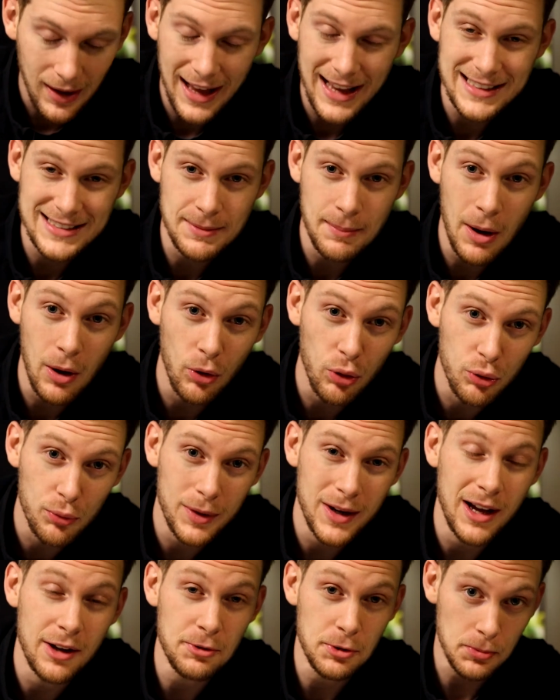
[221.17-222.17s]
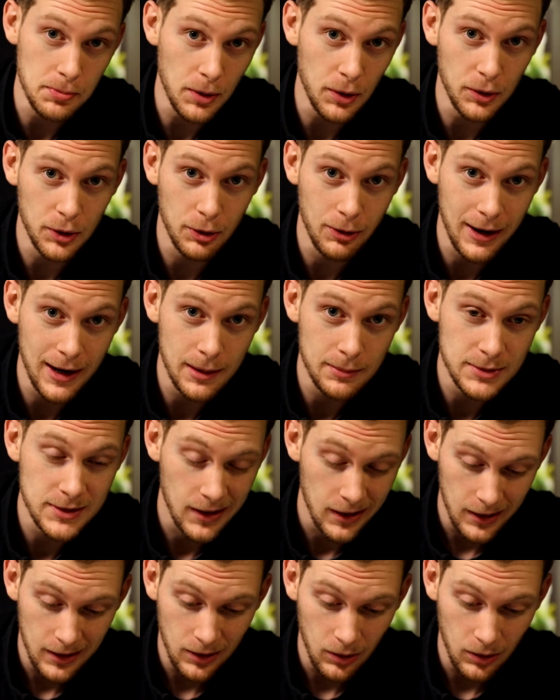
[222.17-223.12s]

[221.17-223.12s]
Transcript: has about 300 milligrams,